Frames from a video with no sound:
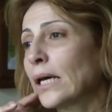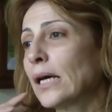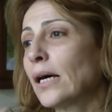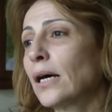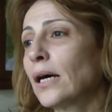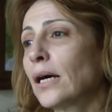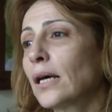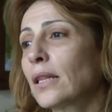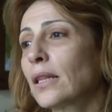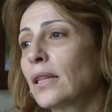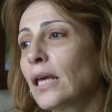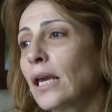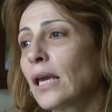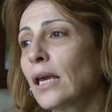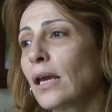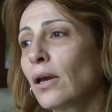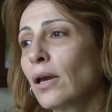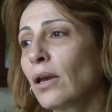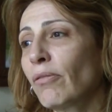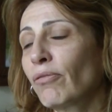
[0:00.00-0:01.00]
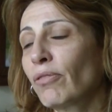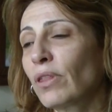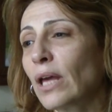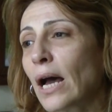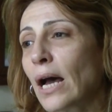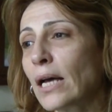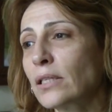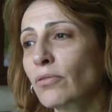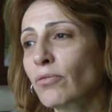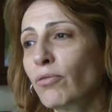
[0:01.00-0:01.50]
If they
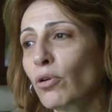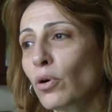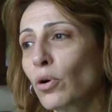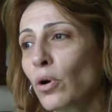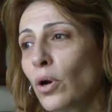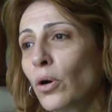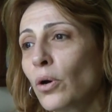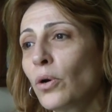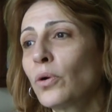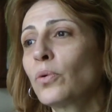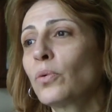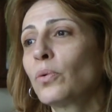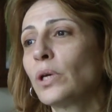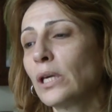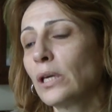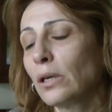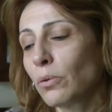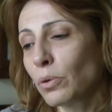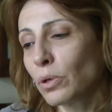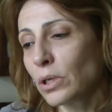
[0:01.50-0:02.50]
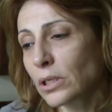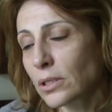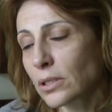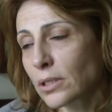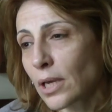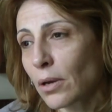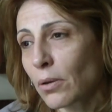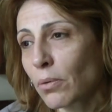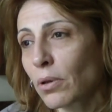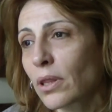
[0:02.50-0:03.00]
ask for a loan, we
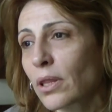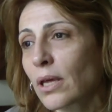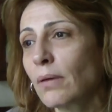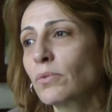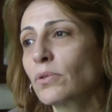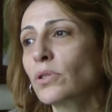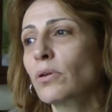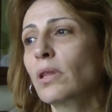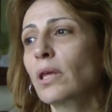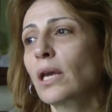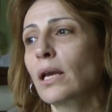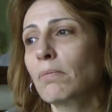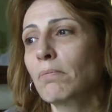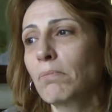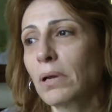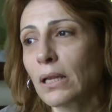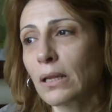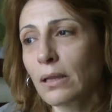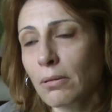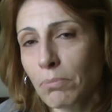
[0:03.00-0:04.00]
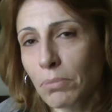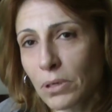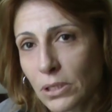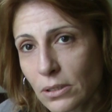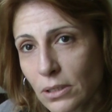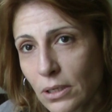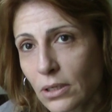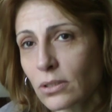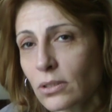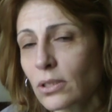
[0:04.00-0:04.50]
stay with them so they can build the
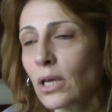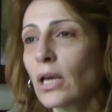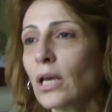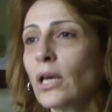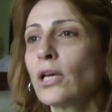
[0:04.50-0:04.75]
business.